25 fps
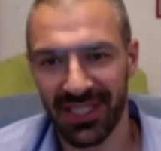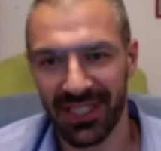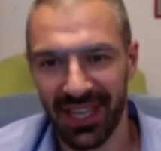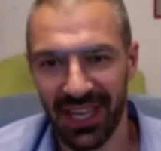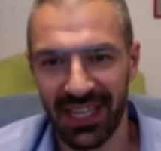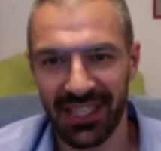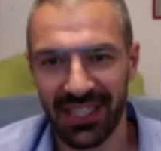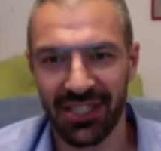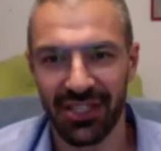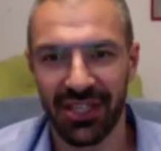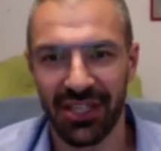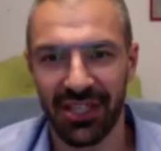
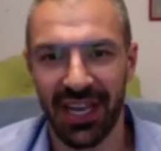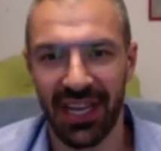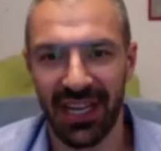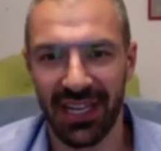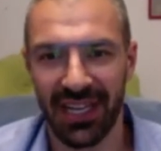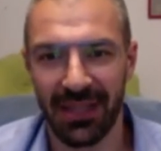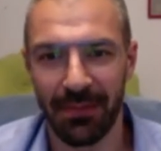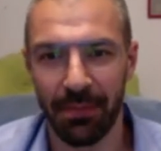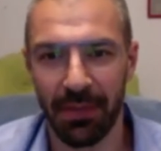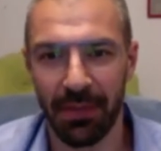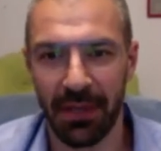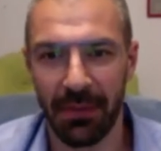
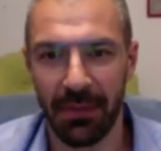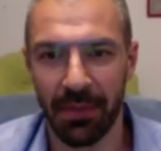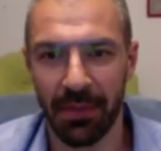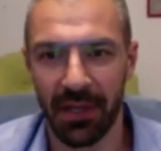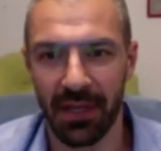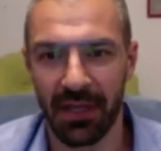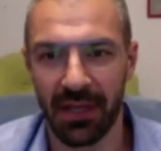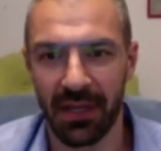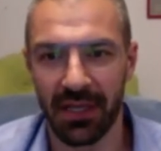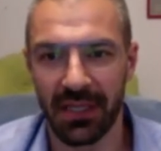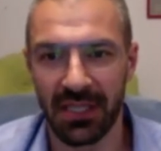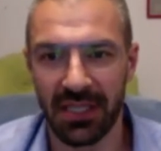educated
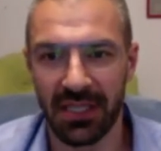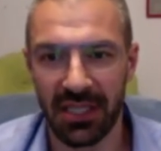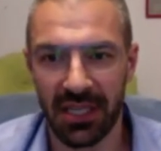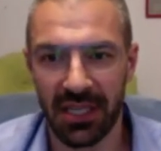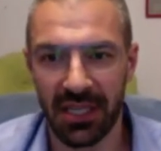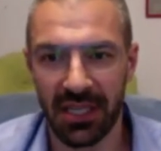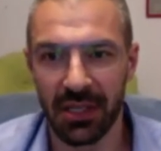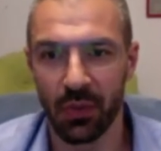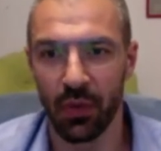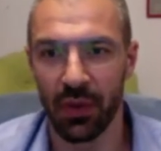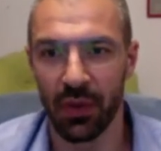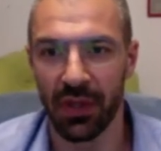people
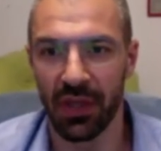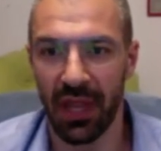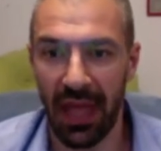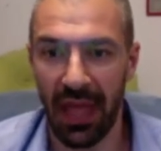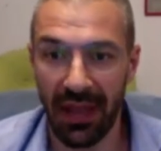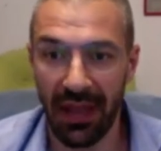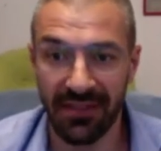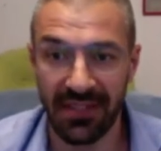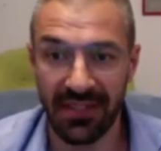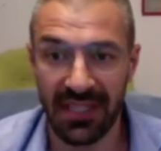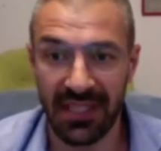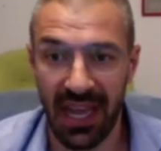concerned with
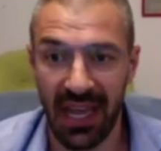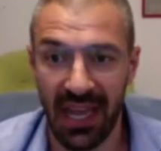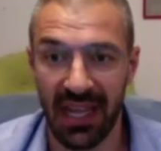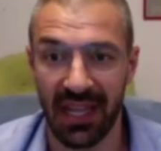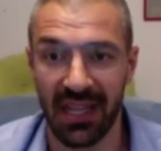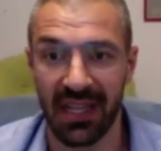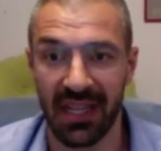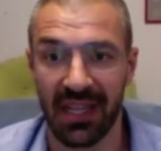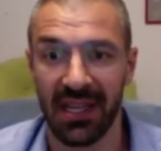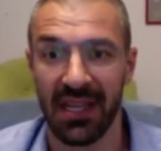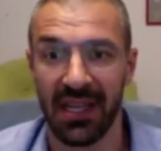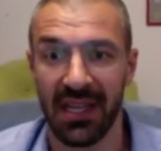
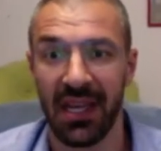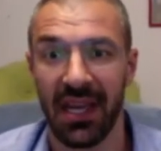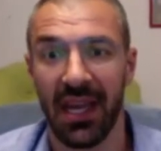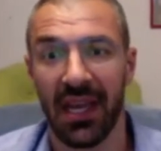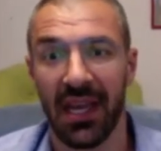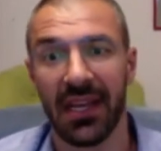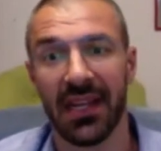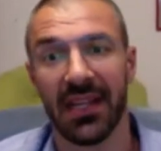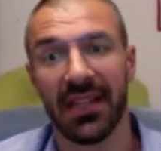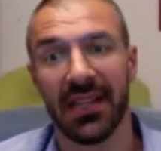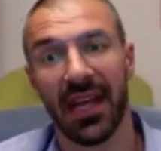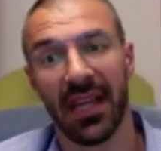lifestyle,
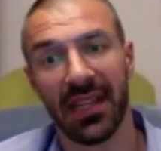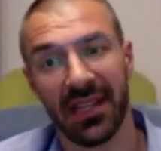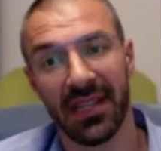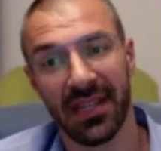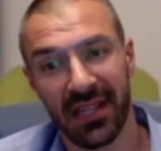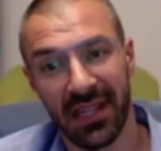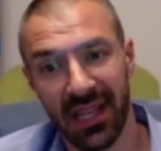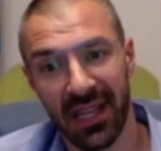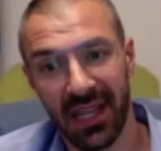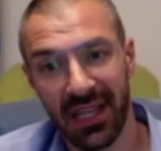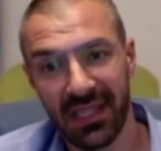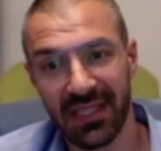and another
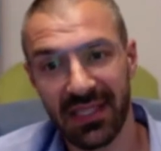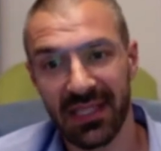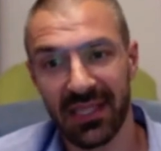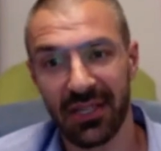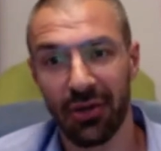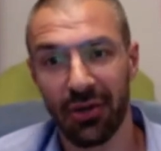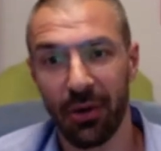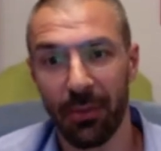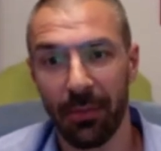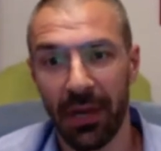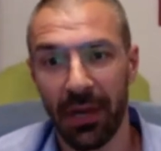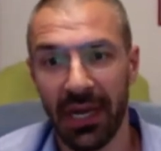cluster,
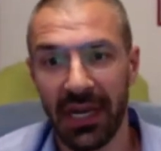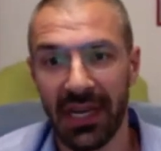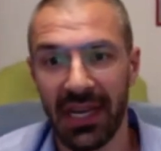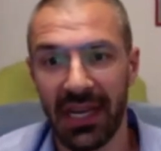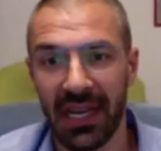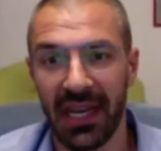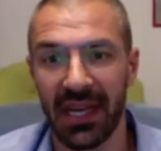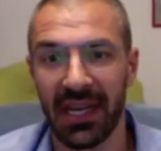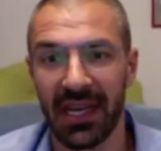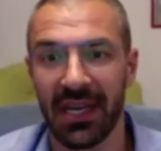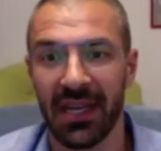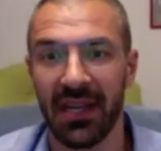
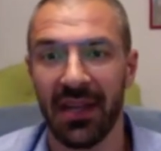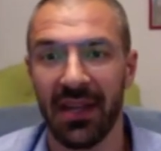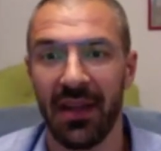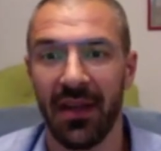Romania,